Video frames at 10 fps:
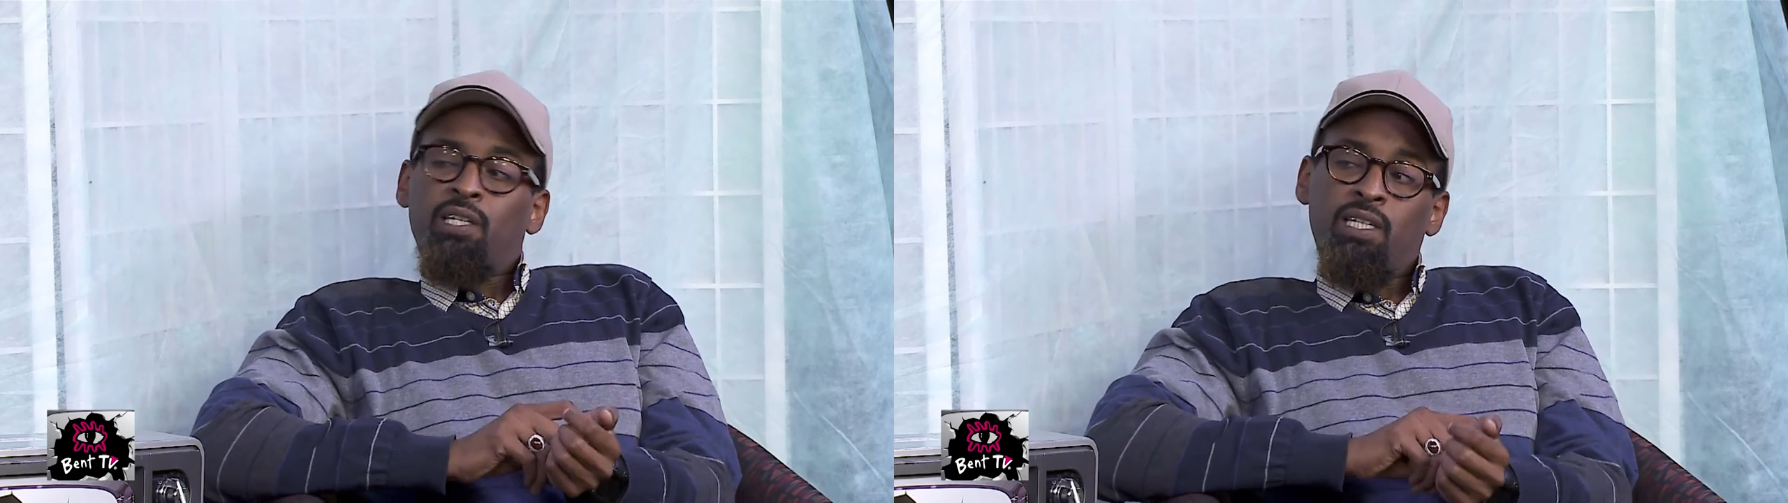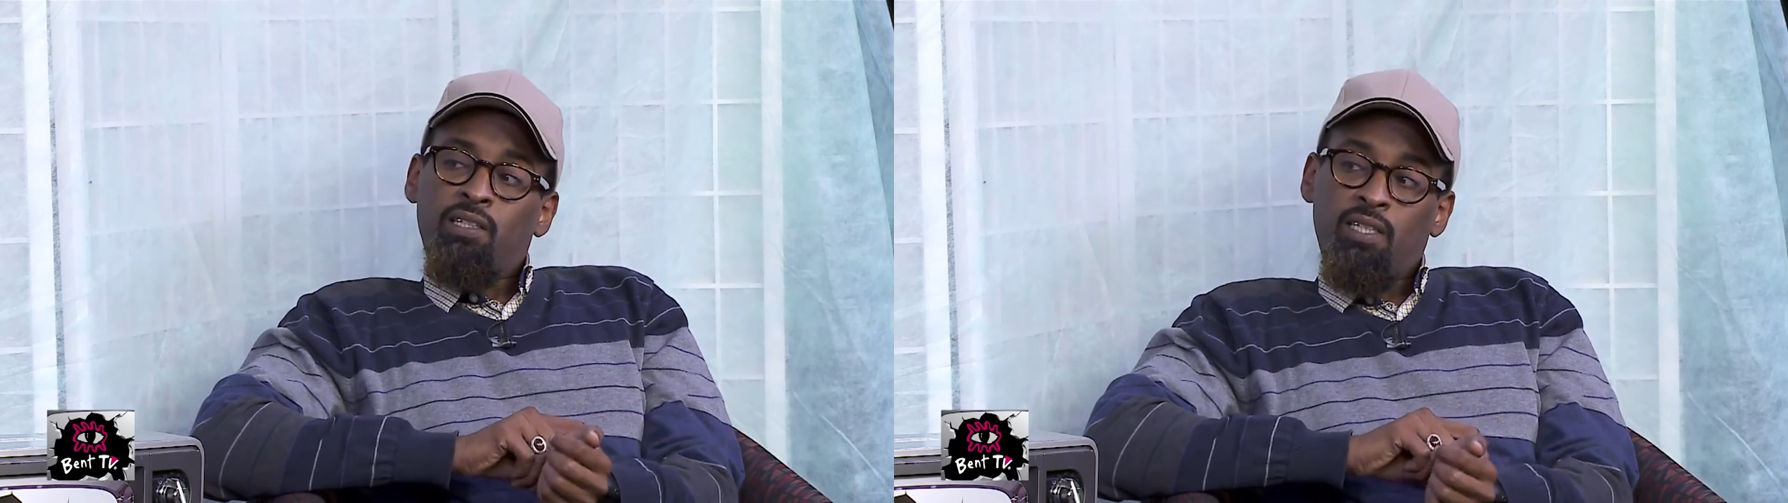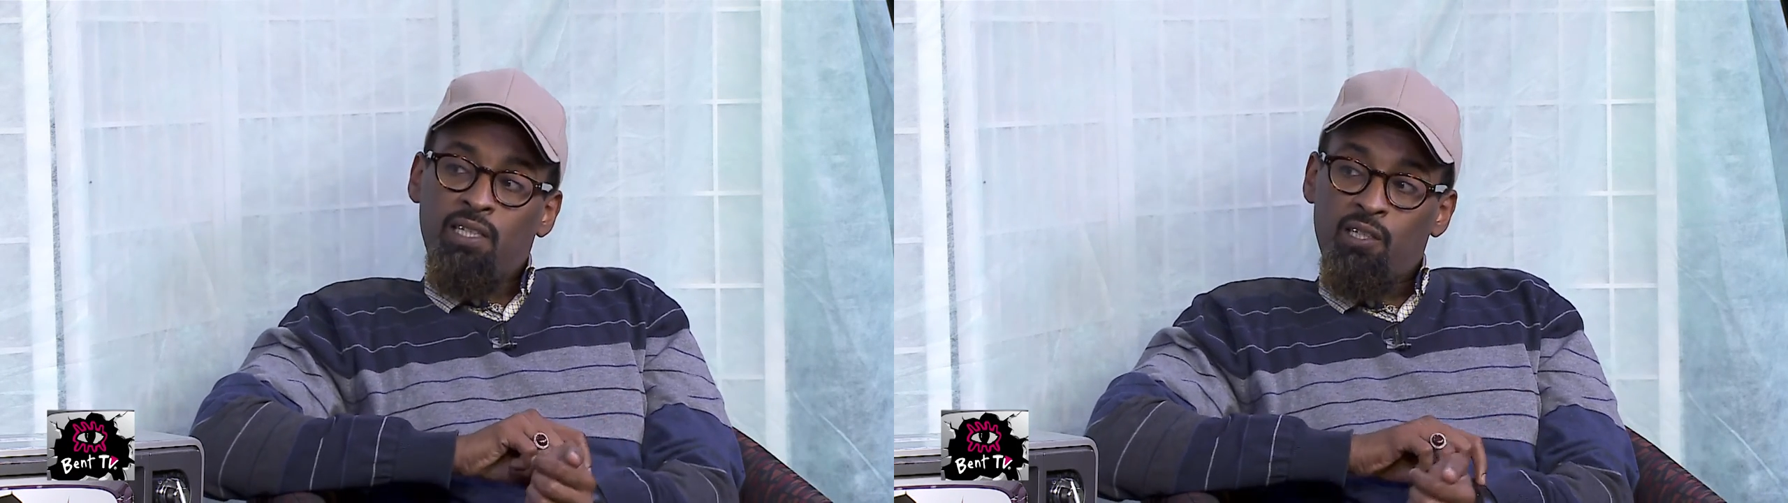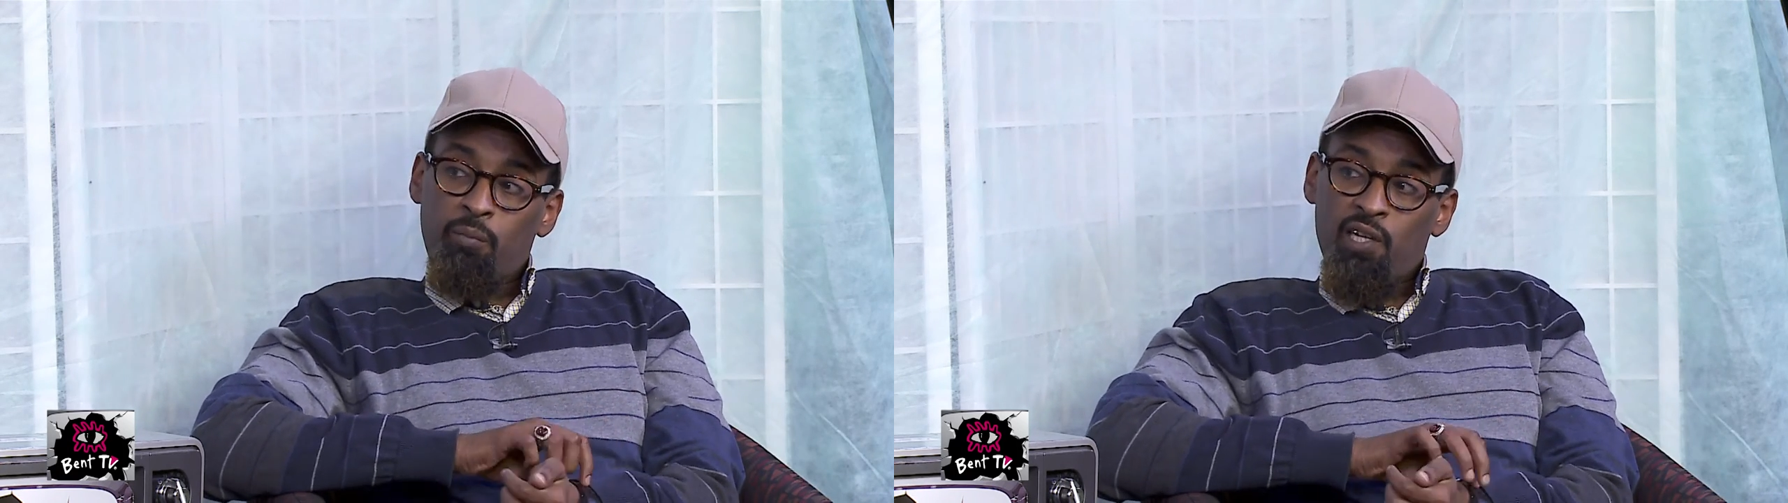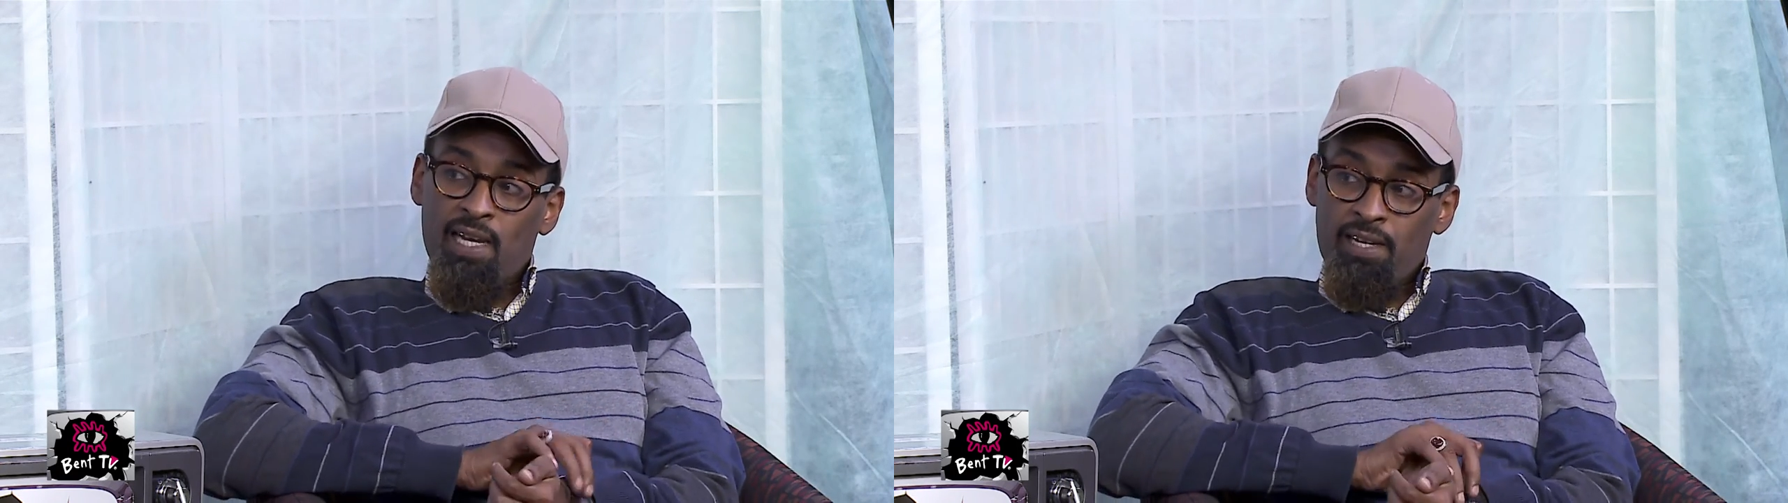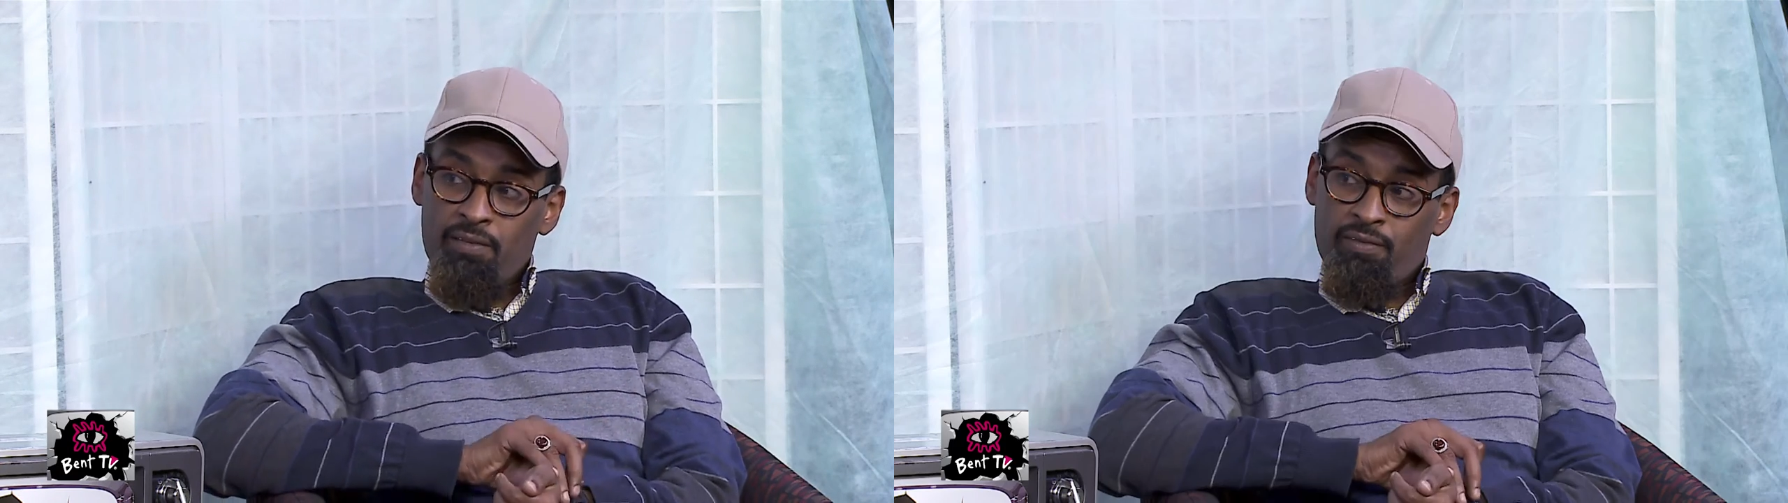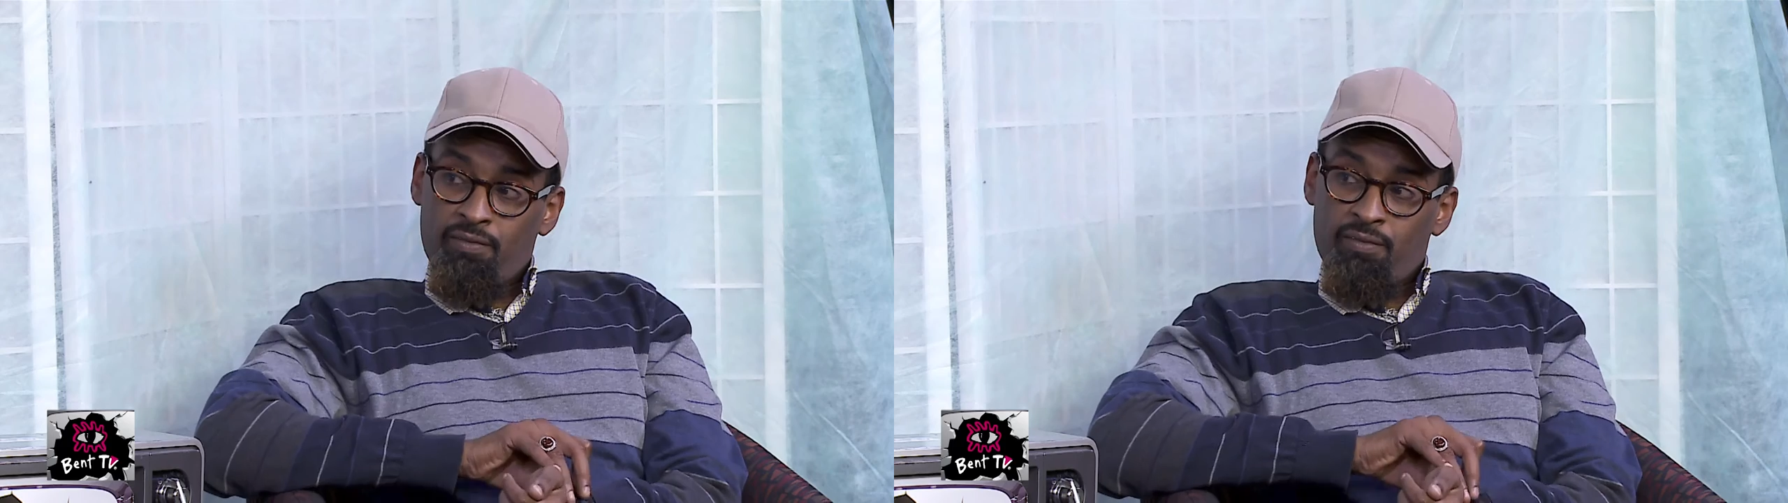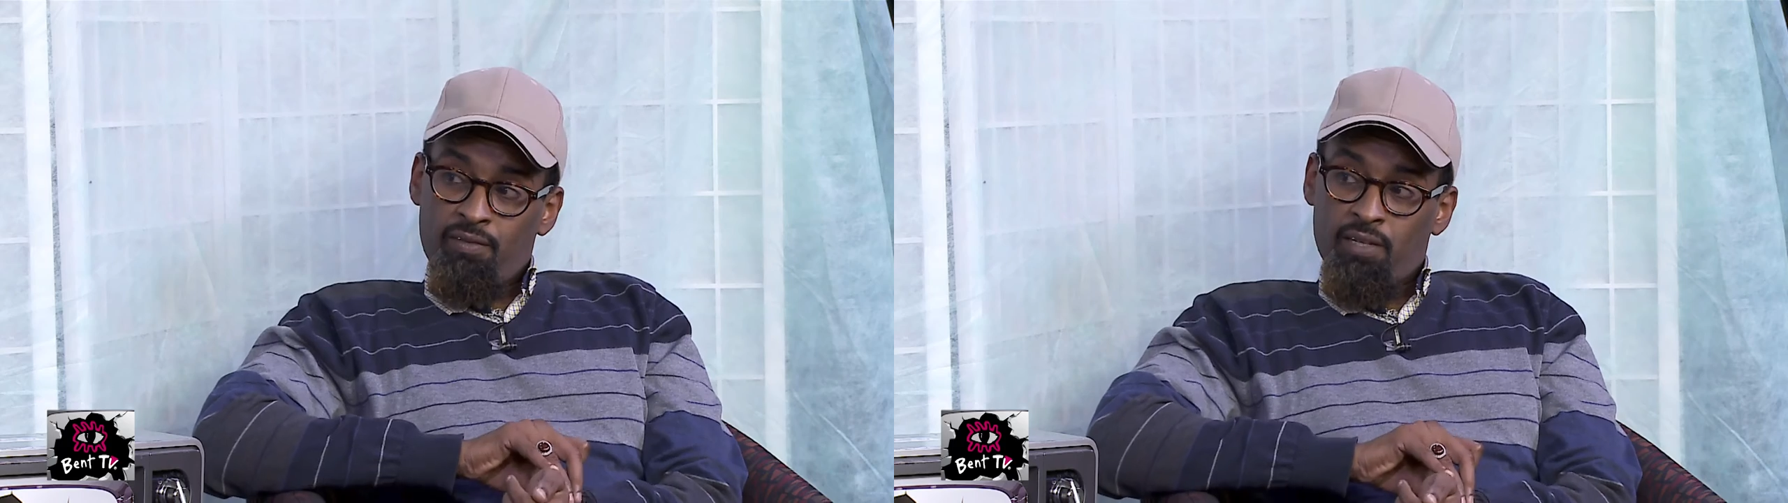leading a double
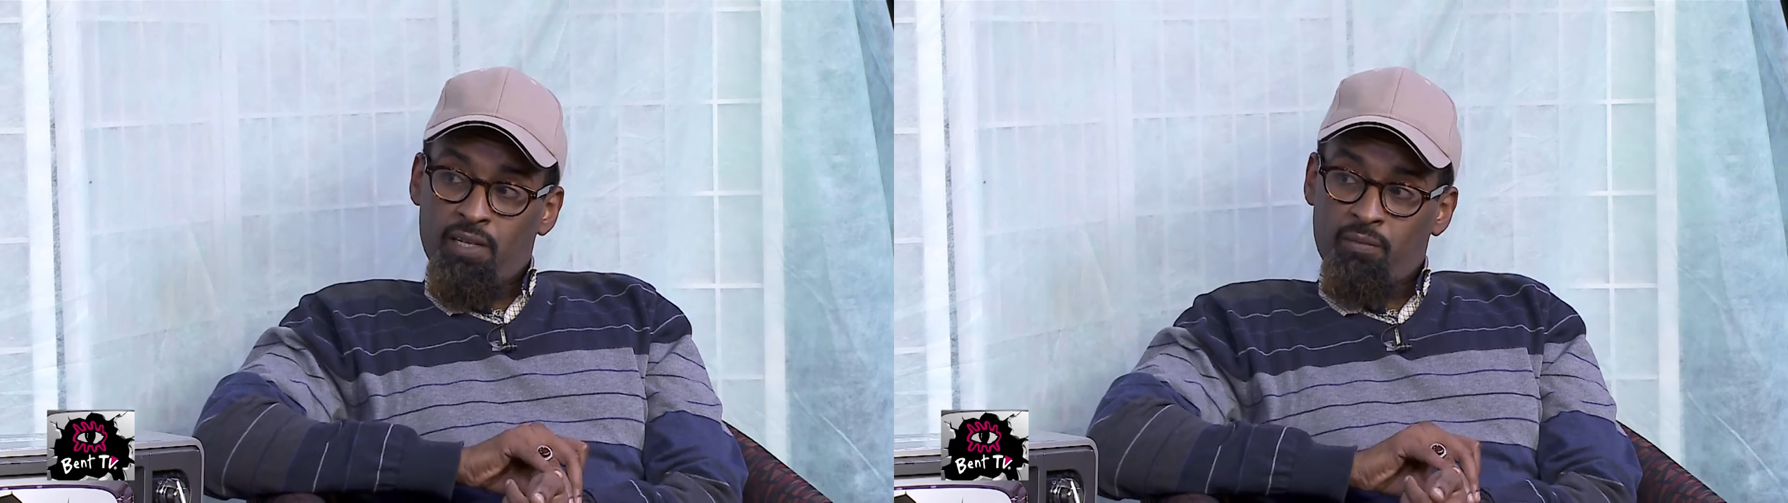life,